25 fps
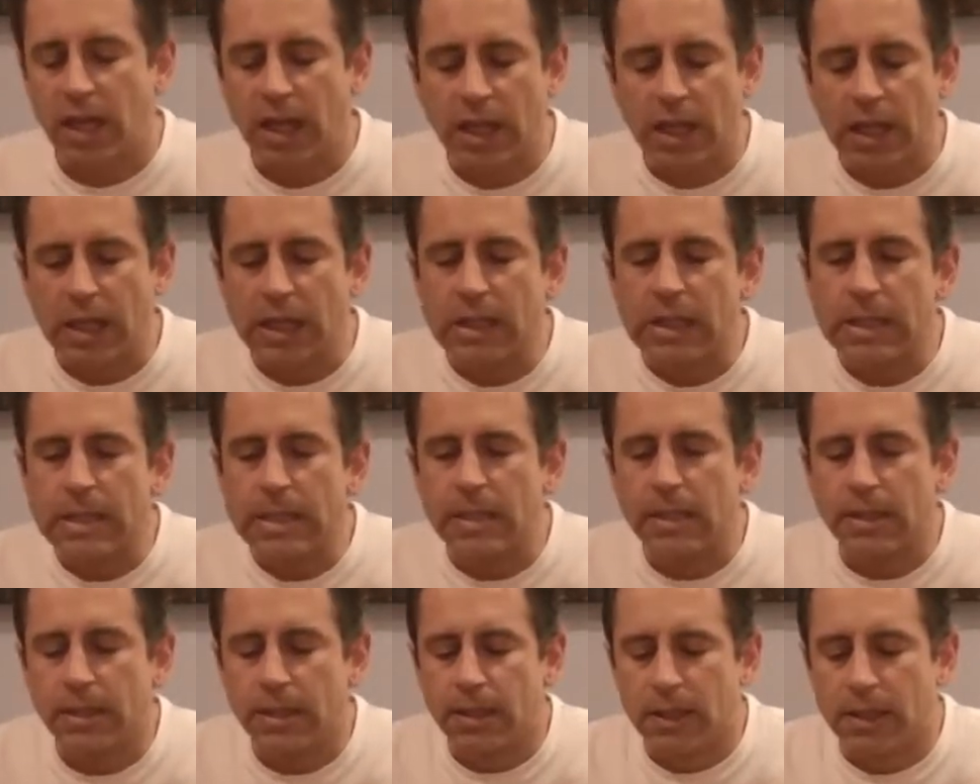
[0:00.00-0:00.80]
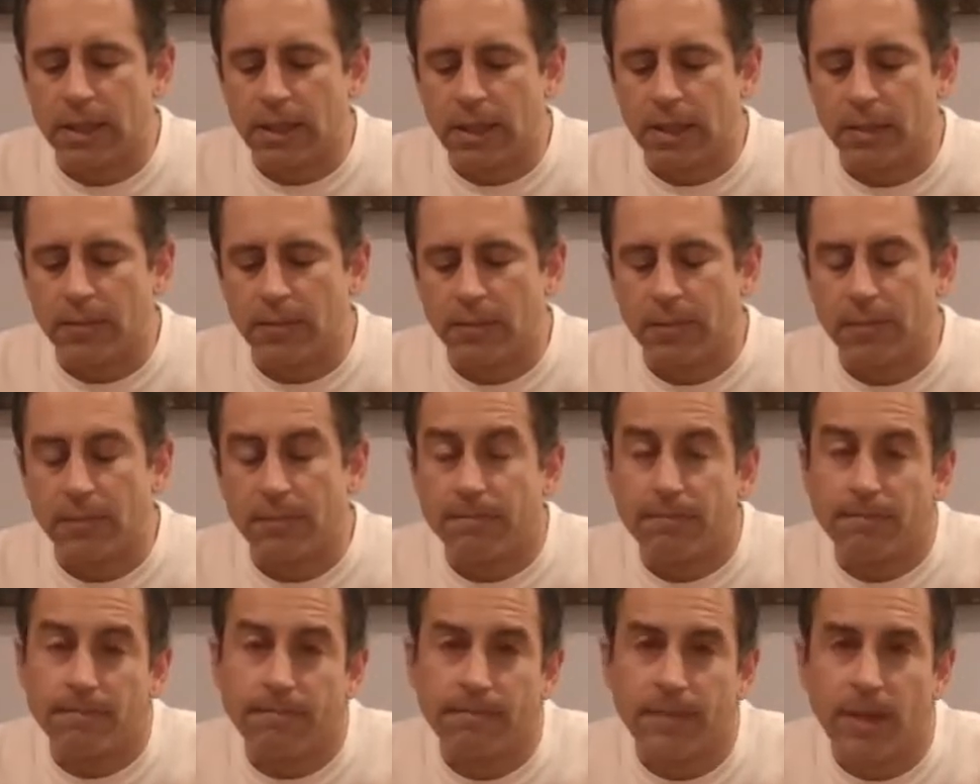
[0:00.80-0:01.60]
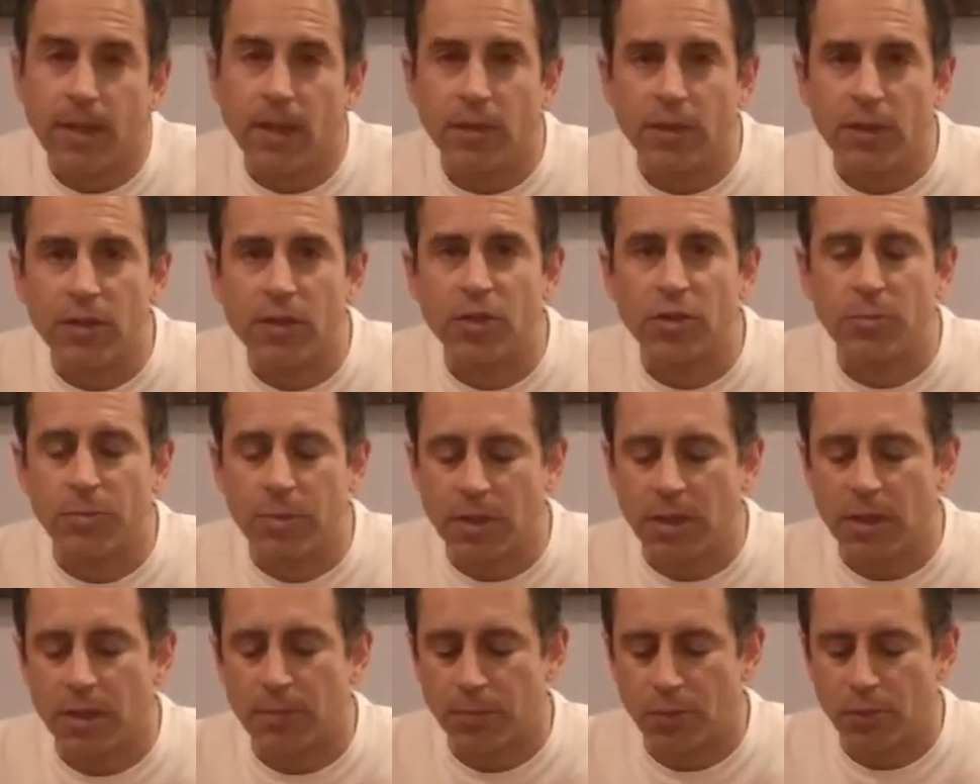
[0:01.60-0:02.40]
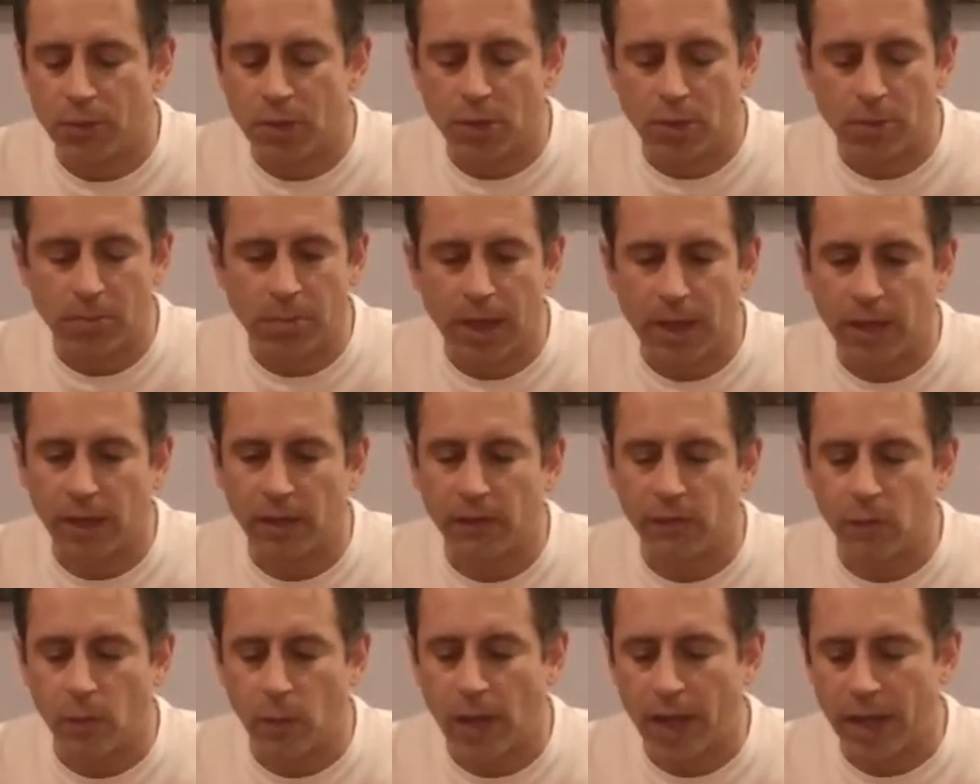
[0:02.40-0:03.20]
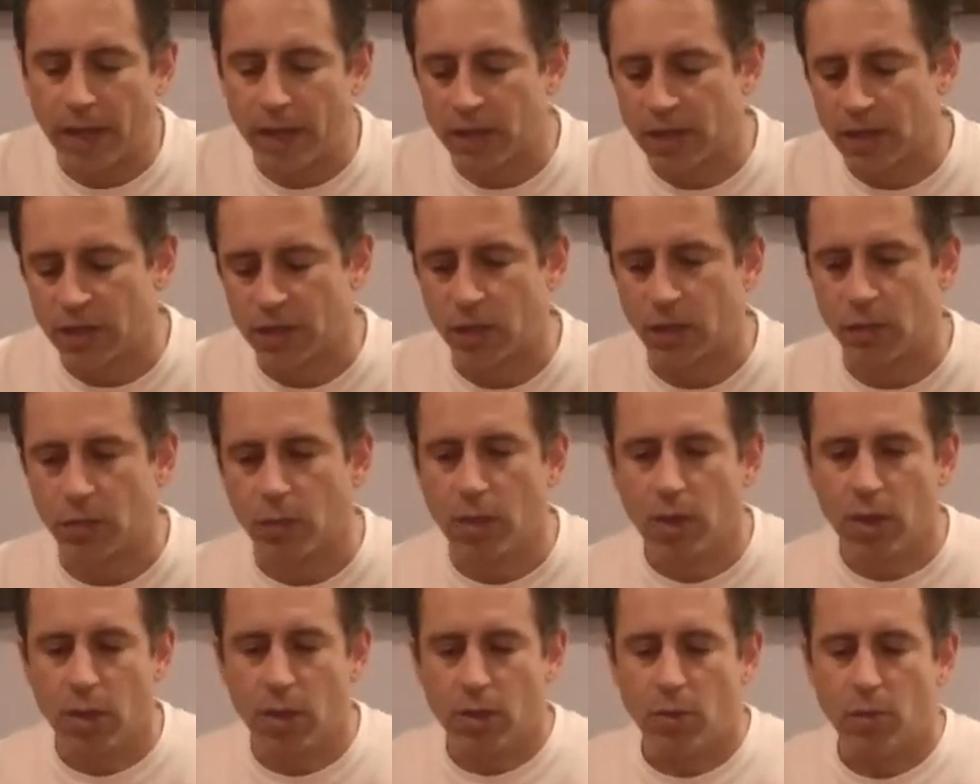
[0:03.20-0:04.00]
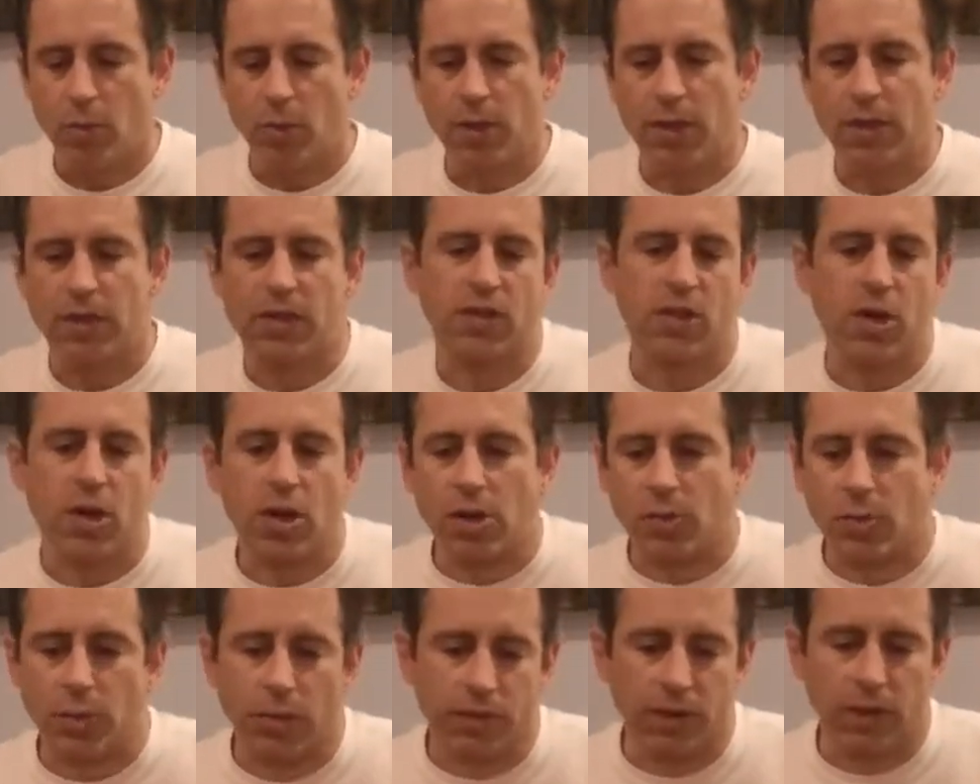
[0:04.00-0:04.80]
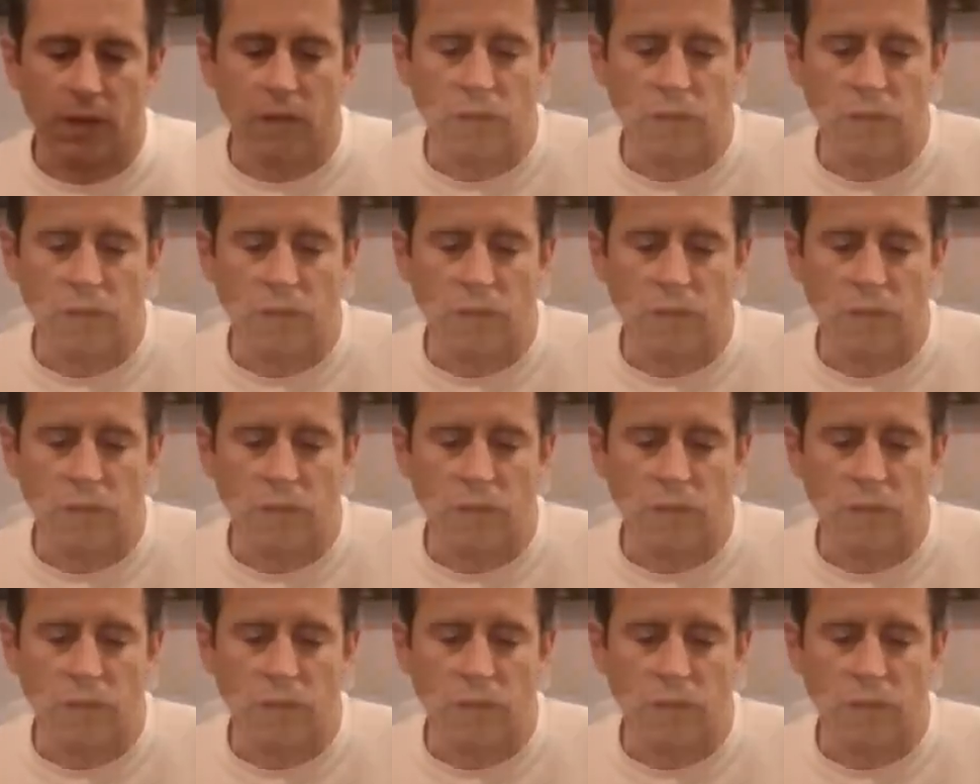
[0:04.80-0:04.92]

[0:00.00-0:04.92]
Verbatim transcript: and this should be a pretty good bottle of wine. So we'll get started with